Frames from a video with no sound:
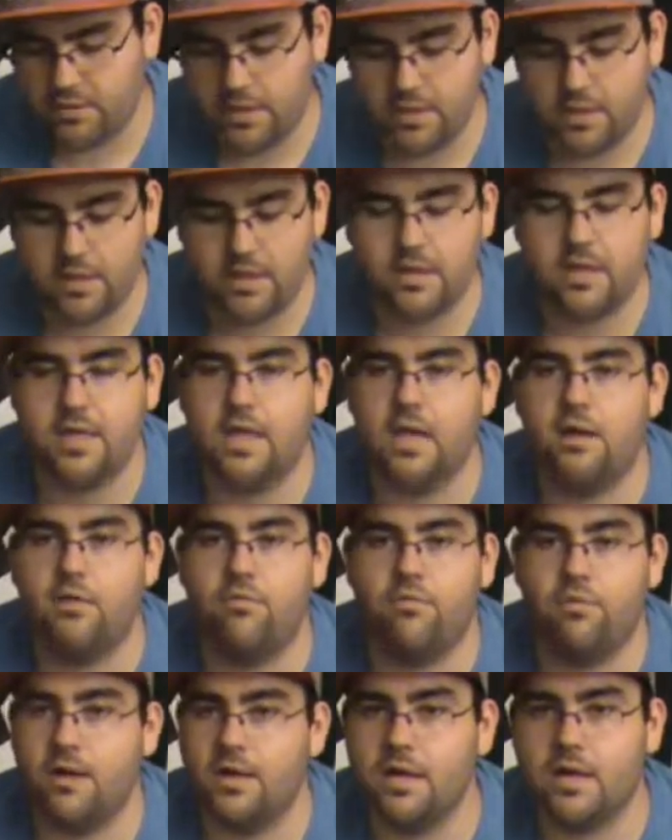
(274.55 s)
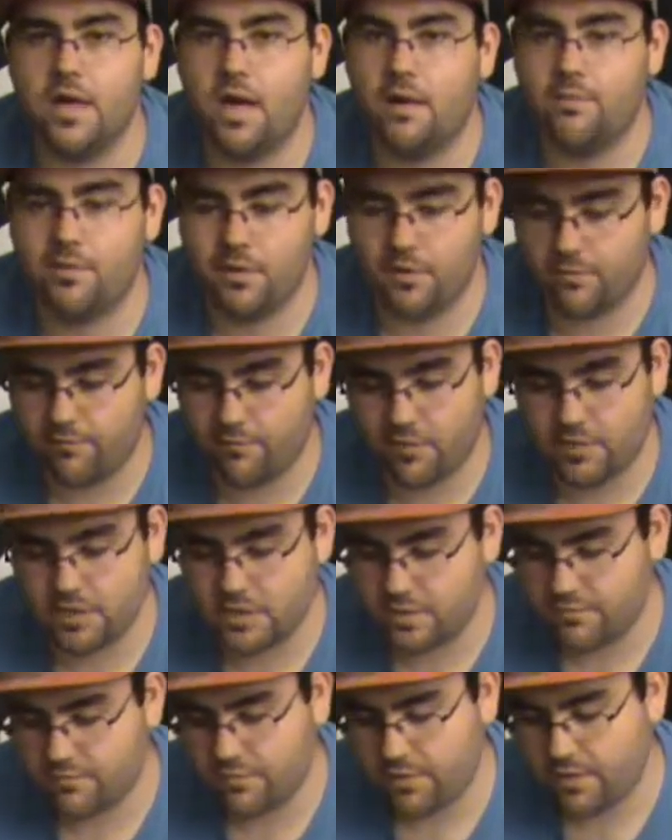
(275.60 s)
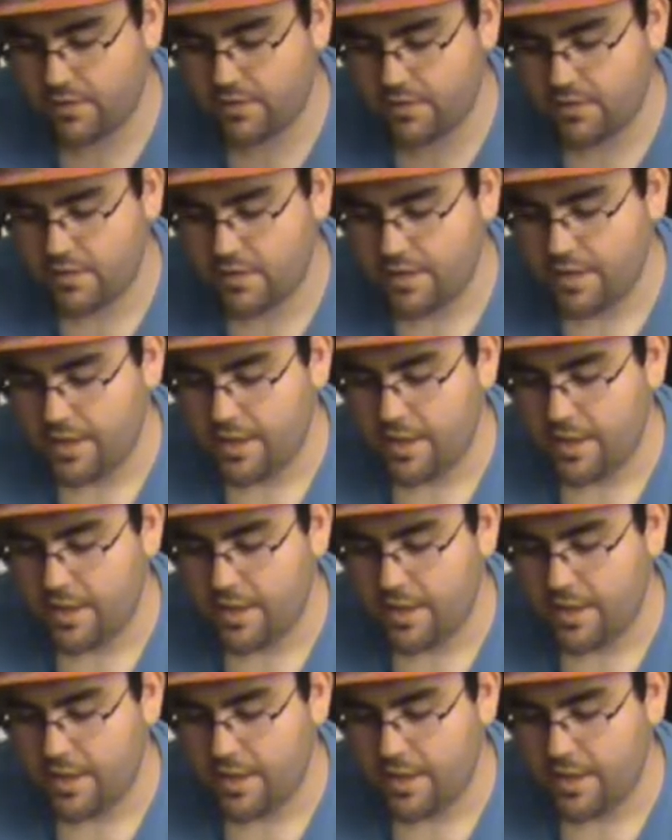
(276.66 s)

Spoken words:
They didn't care what copy or version it was.